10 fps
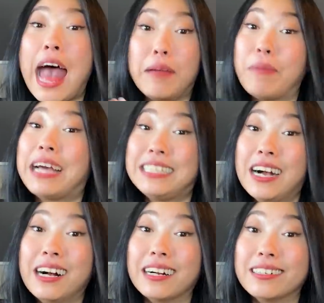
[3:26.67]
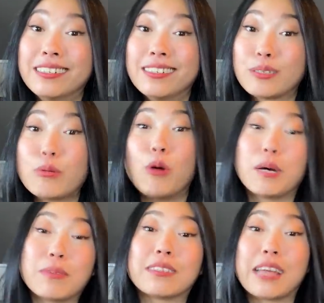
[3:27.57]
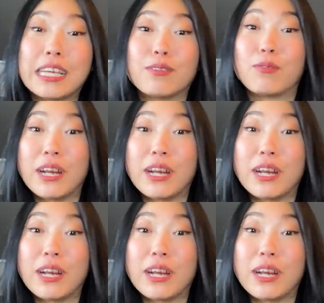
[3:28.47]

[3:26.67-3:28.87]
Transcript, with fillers: And my tongue swelled up to the size of a